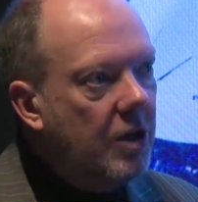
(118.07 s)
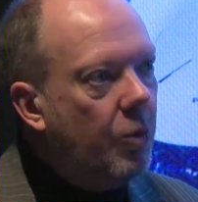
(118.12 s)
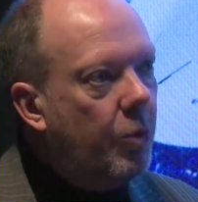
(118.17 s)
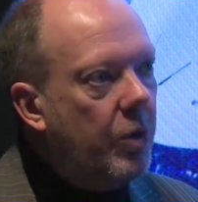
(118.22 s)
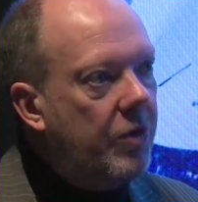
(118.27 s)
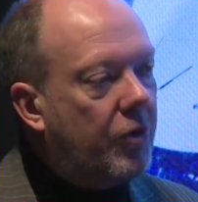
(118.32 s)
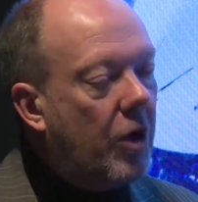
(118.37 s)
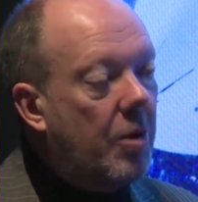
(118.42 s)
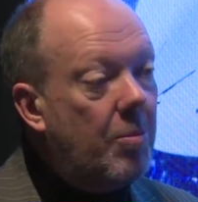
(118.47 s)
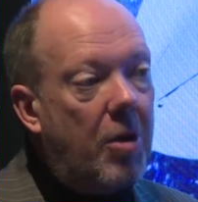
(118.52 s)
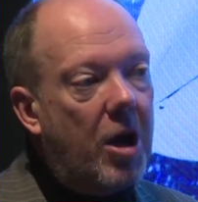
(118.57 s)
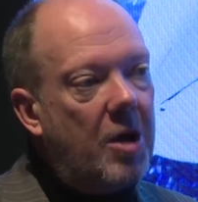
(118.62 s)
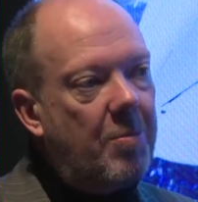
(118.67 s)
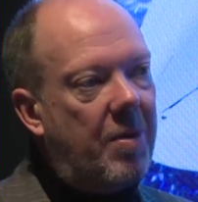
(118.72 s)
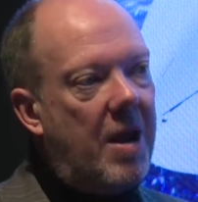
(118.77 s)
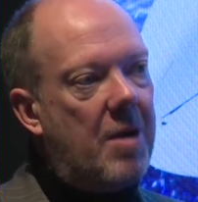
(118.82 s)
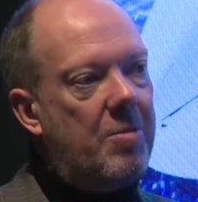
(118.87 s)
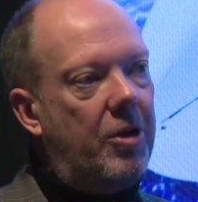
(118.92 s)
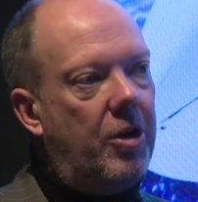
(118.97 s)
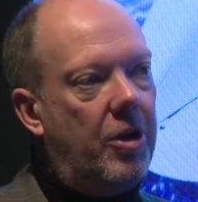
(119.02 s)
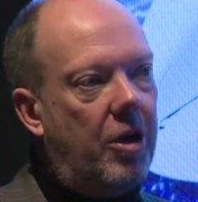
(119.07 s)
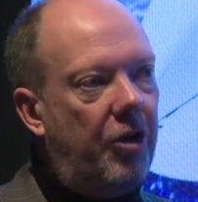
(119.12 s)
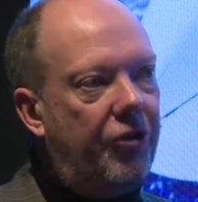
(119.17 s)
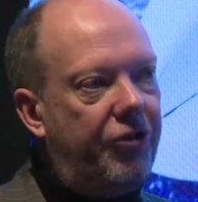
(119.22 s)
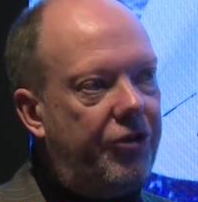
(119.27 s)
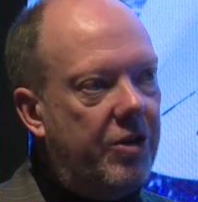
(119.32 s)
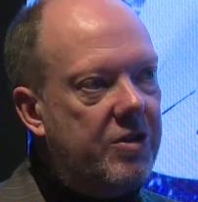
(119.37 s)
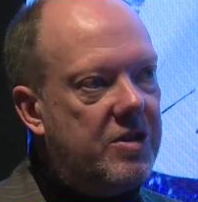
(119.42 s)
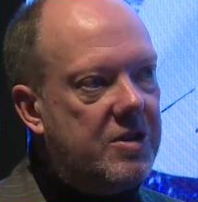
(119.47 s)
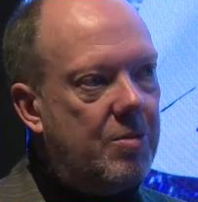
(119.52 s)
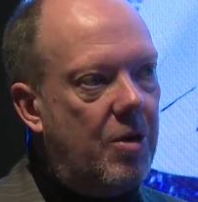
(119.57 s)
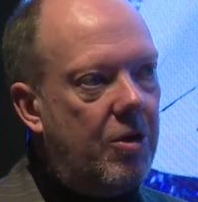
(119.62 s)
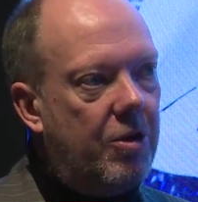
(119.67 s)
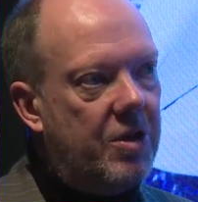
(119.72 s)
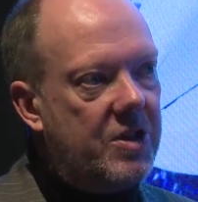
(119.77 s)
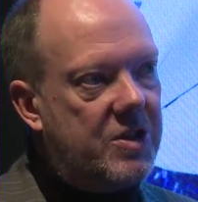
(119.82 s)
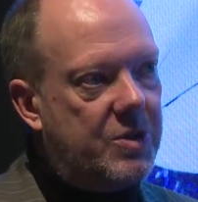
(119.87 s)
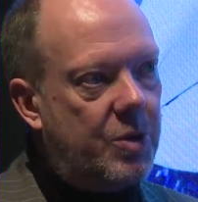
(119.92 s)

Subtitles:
We've got Mike Blackman on our show tomorrow at